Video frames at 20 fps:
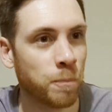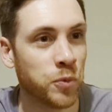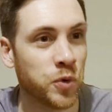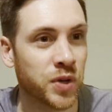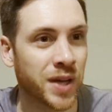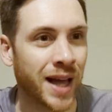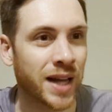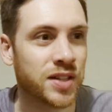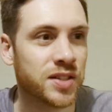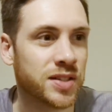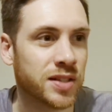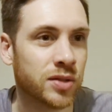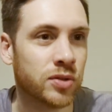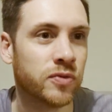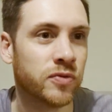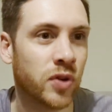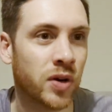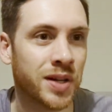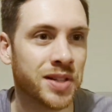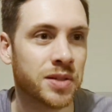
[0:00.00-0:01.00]
You can
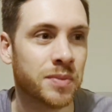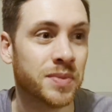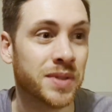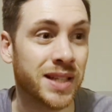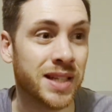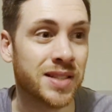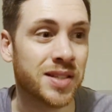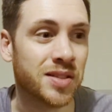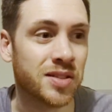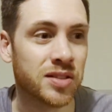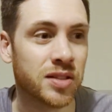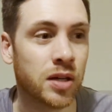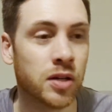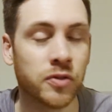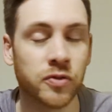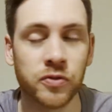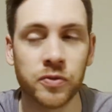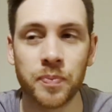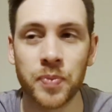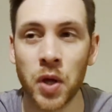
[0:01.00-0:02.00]
still find some decent
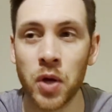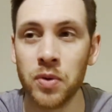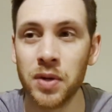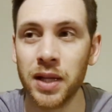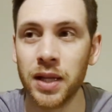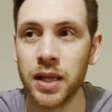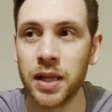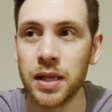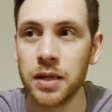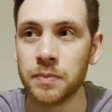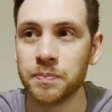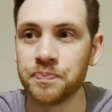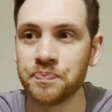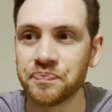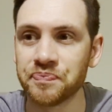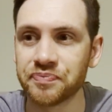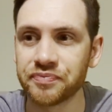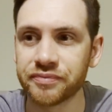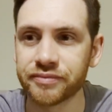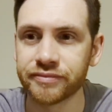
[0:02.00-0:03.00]
stuff. Only
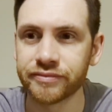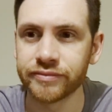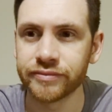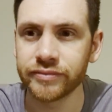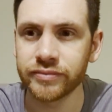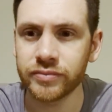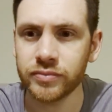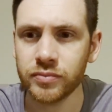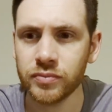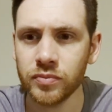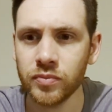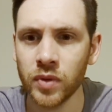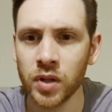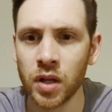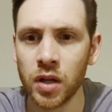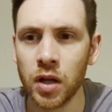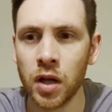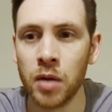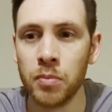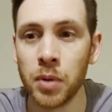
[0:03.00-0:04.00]

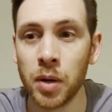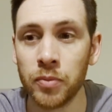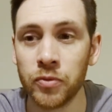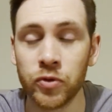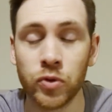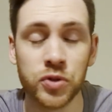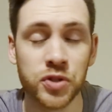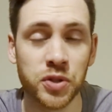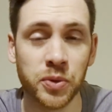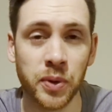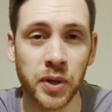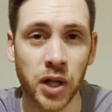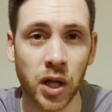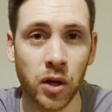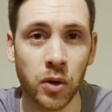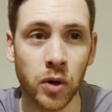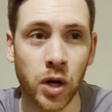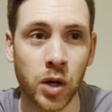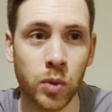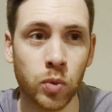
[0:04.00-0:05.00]
a month or two
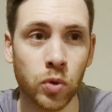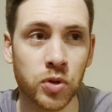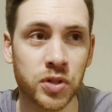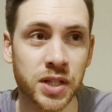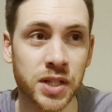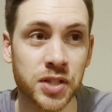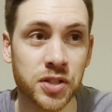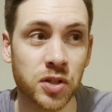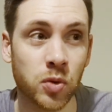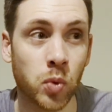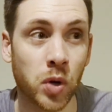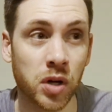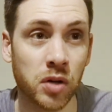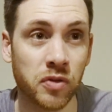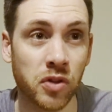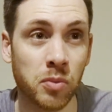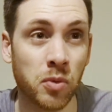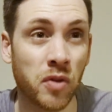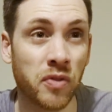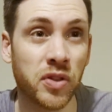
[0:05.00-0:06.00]
ago, I walked into one
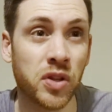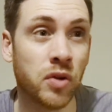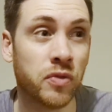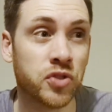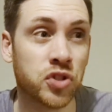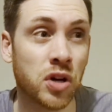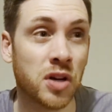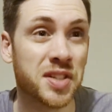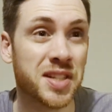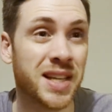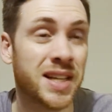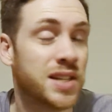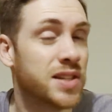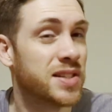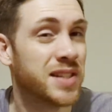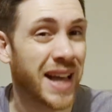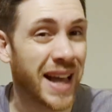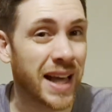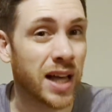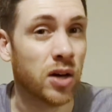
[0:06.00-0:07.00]
of them off the off chance
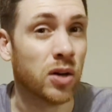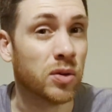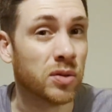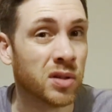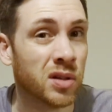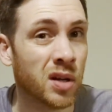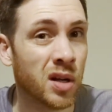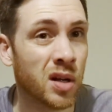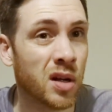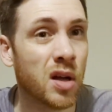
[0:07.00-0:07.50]
in town.